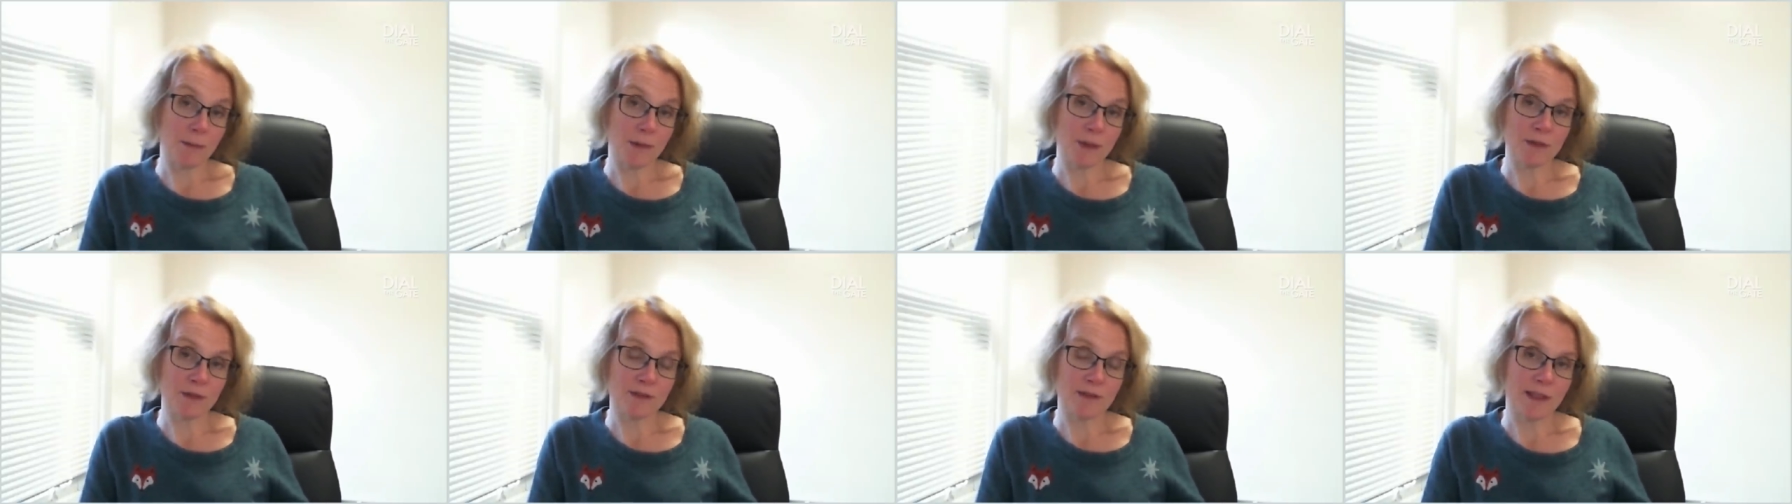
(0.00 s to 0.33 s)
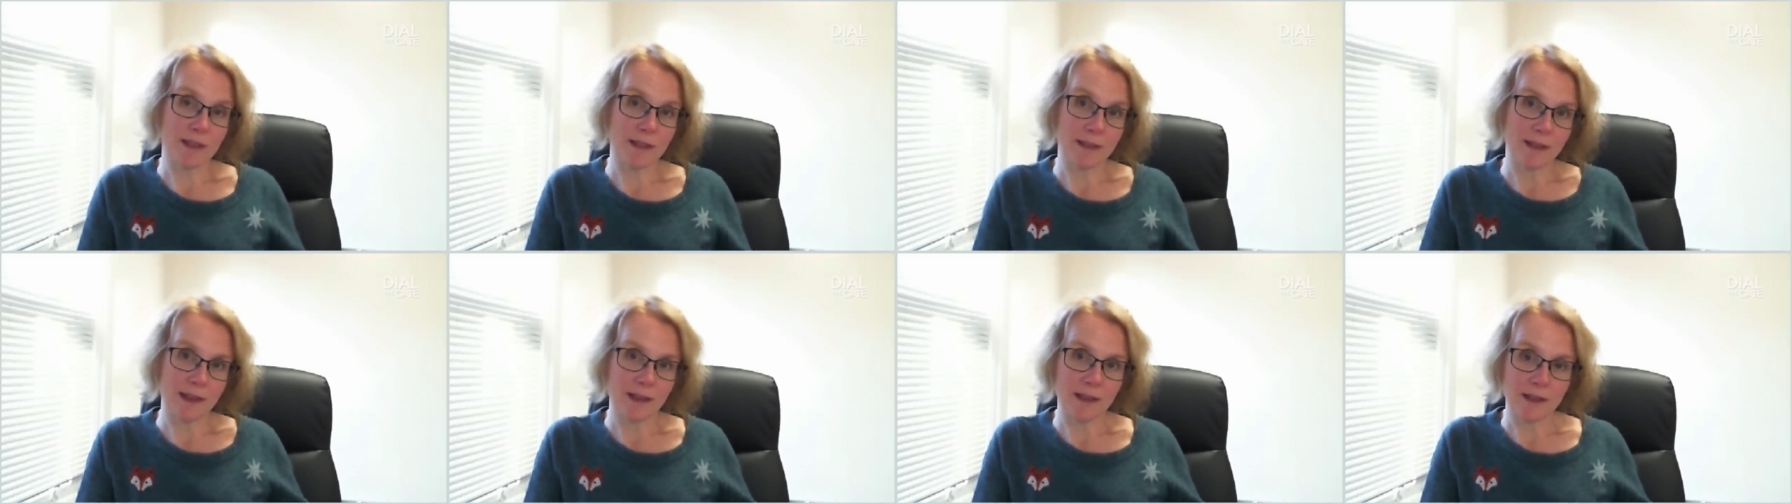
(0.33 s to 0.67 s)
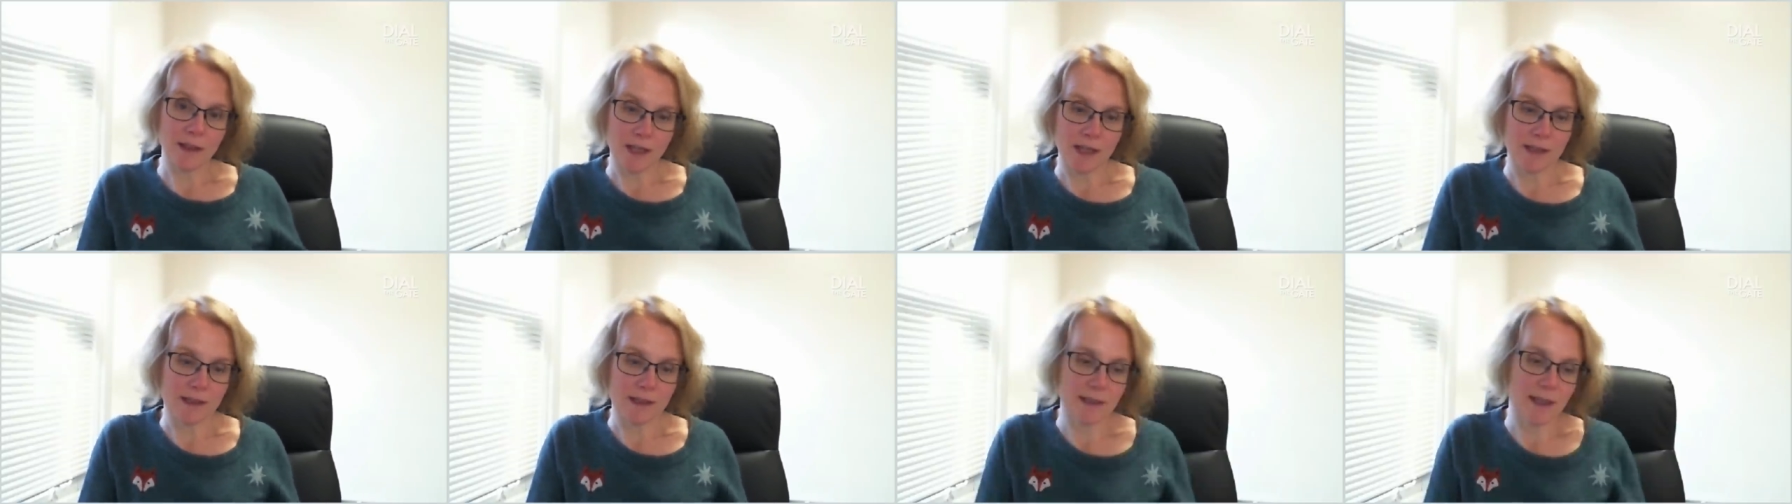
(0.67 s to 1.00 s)
because,
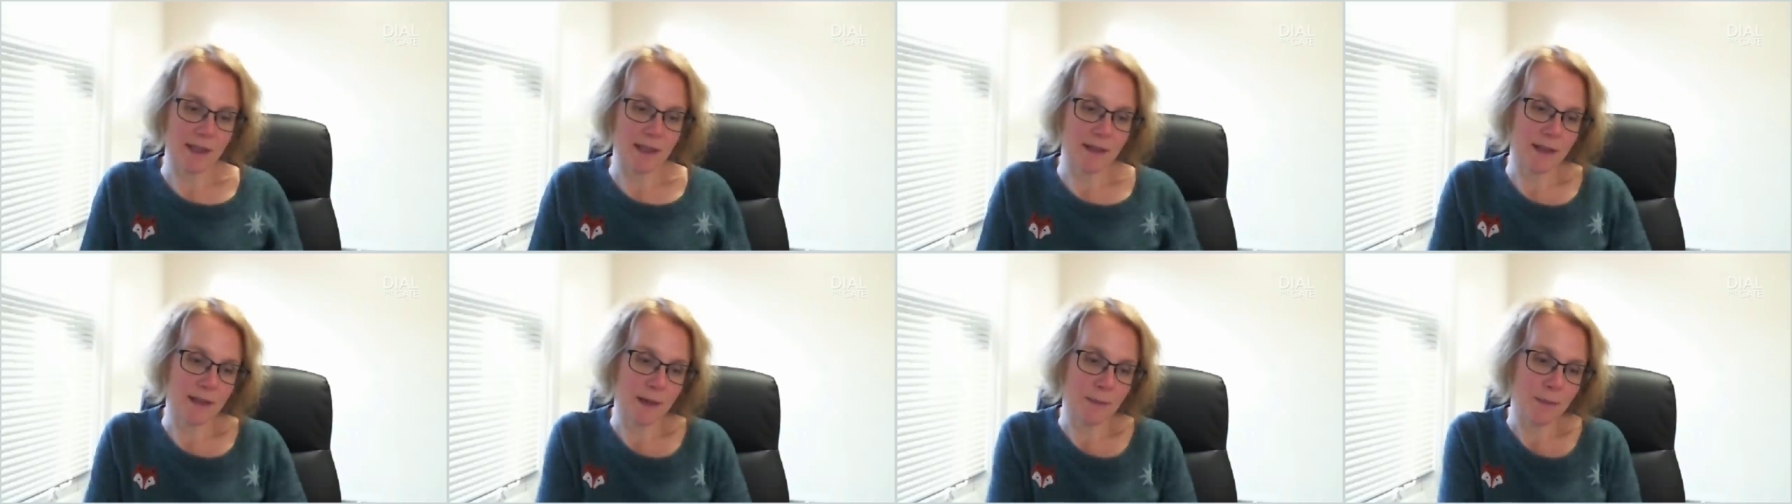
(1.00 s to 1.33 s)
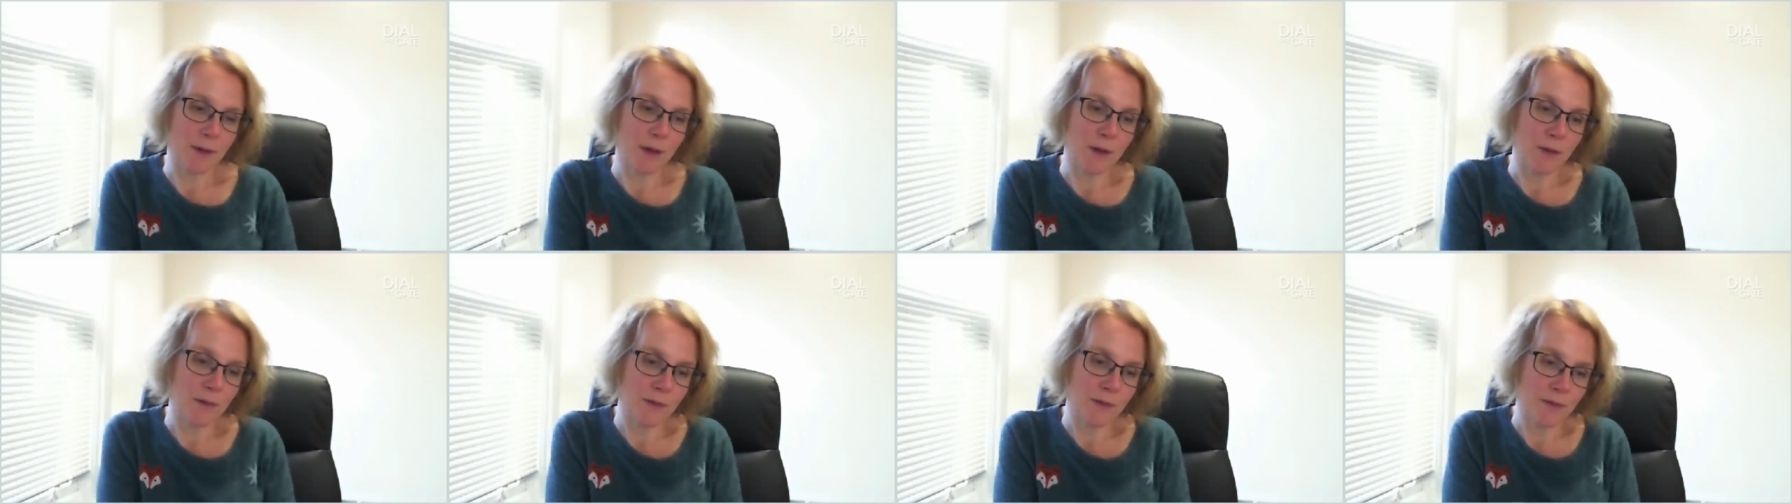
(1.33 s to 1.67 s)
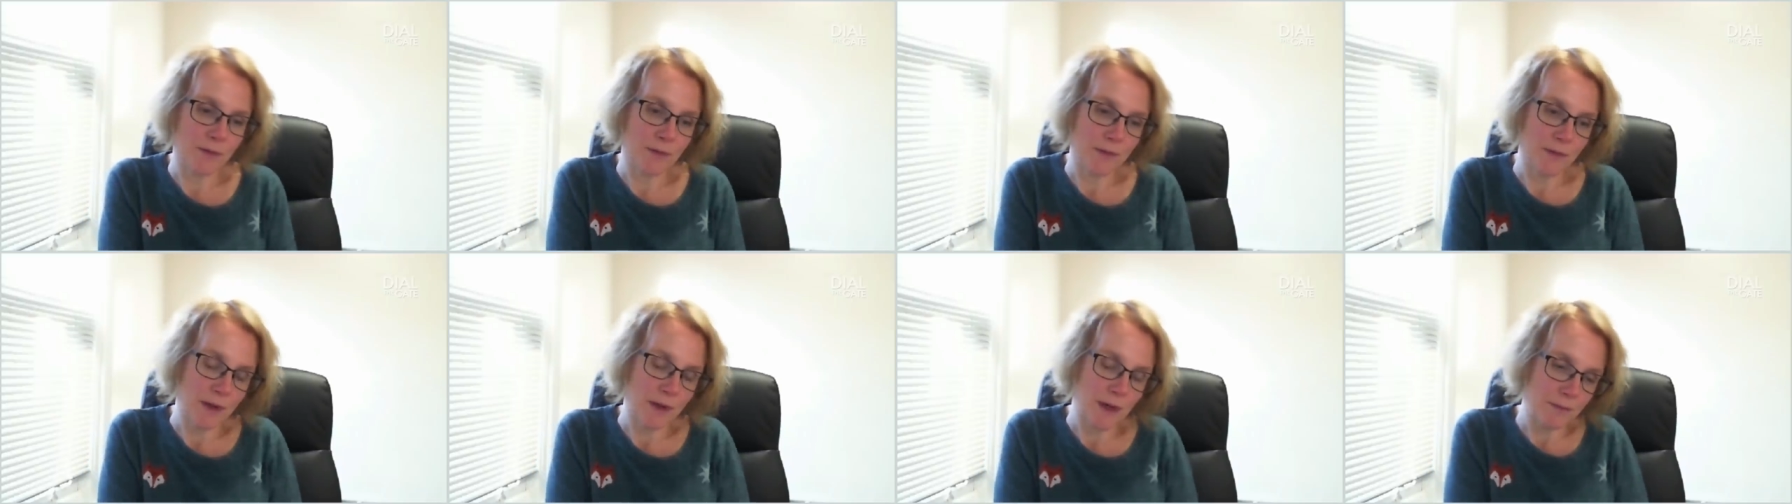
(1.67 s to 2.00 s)
like I said, they're
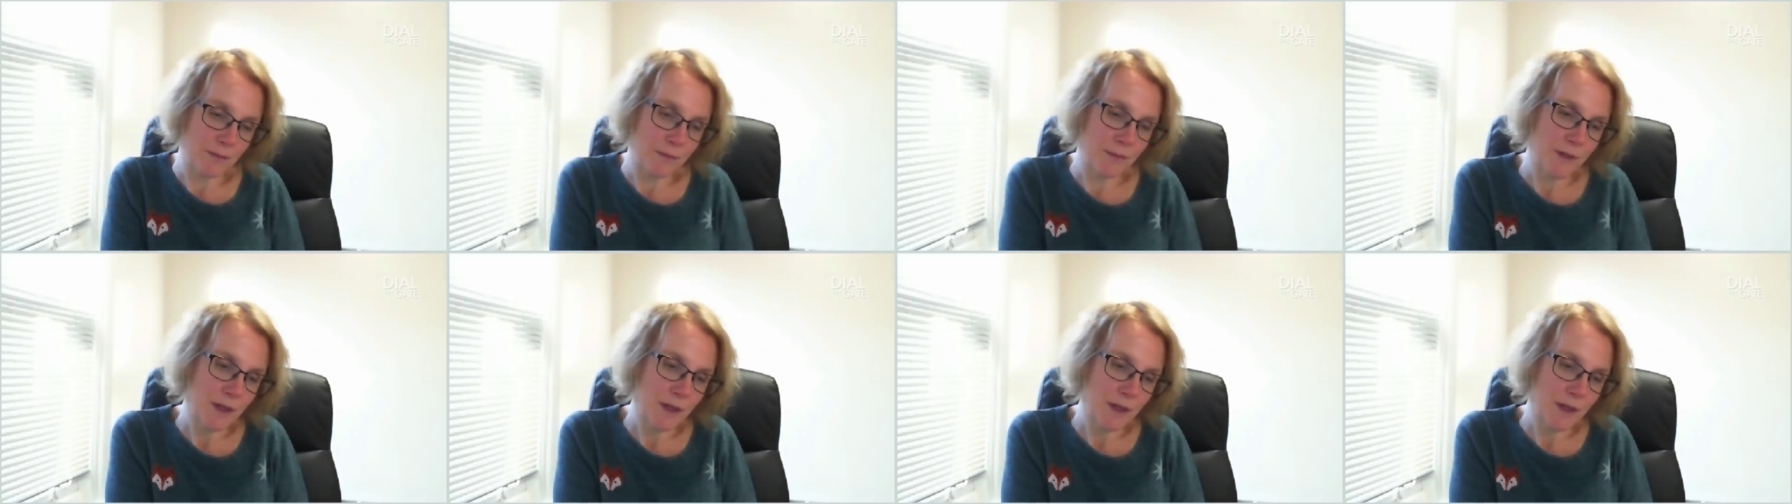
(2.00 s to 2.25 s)
both